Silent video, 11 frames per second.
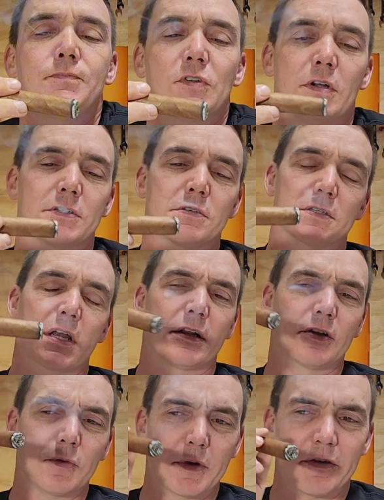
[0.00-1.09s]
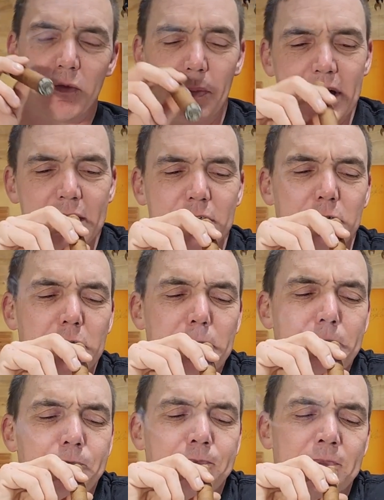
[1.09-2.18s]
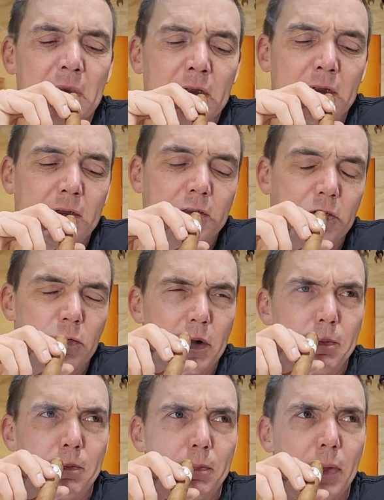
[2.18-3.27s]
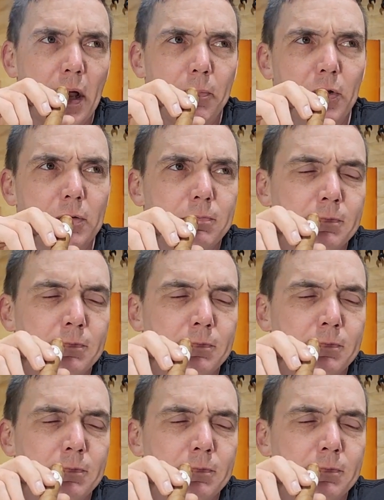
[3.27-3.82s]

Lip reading: The retro's got a little bit of a bite to it, a little bit of pepper.